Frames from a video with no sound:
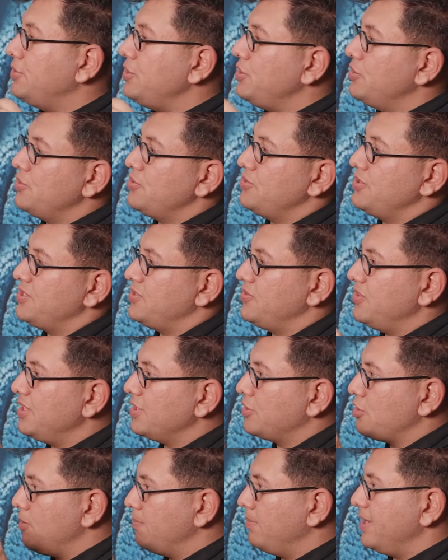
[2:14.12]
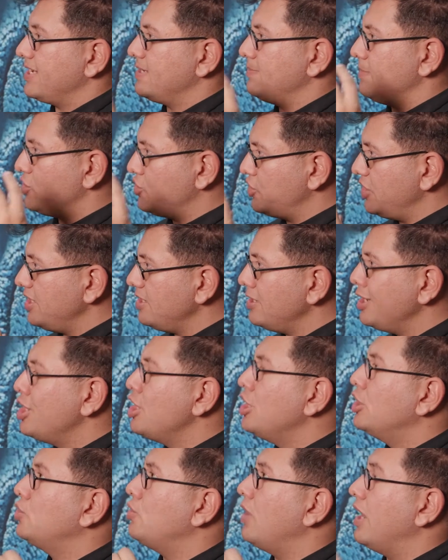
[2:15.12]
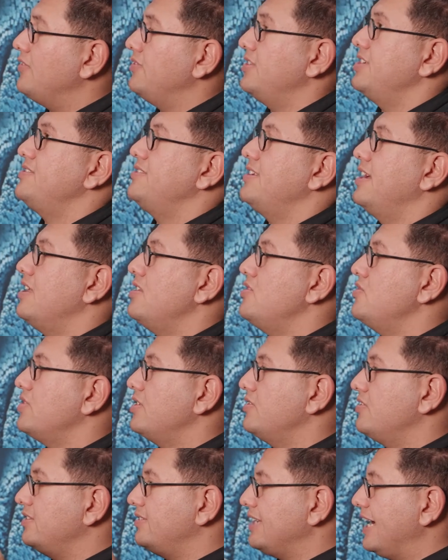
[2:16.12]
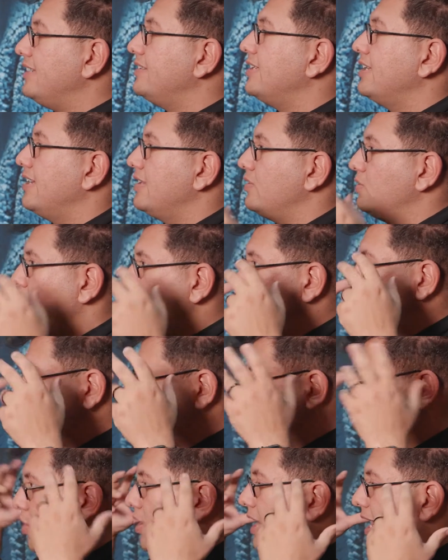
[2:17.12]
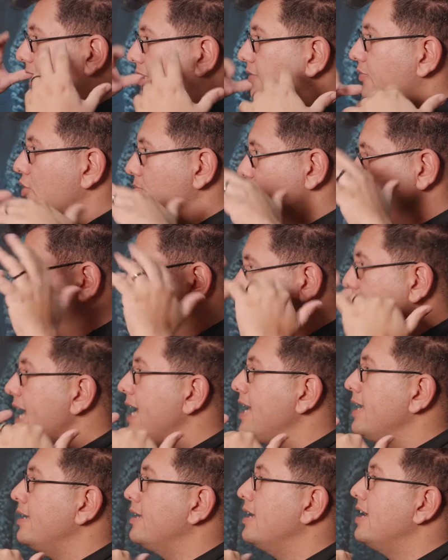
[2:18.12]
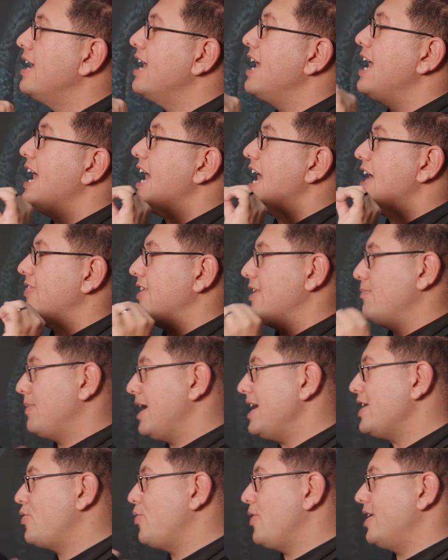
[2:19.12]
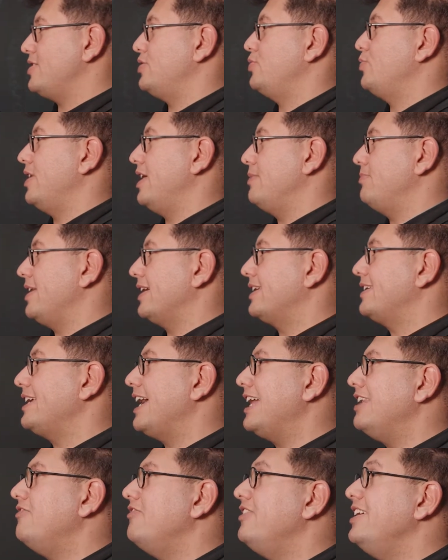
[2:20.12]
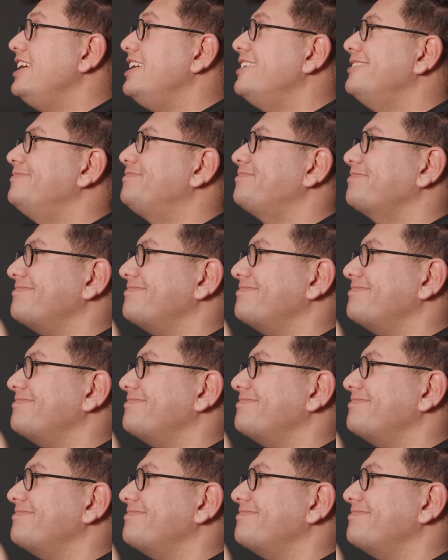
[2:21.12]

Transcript: to use this really complex machine to understand the data that we can collect from the brain. And then my quest went like, can we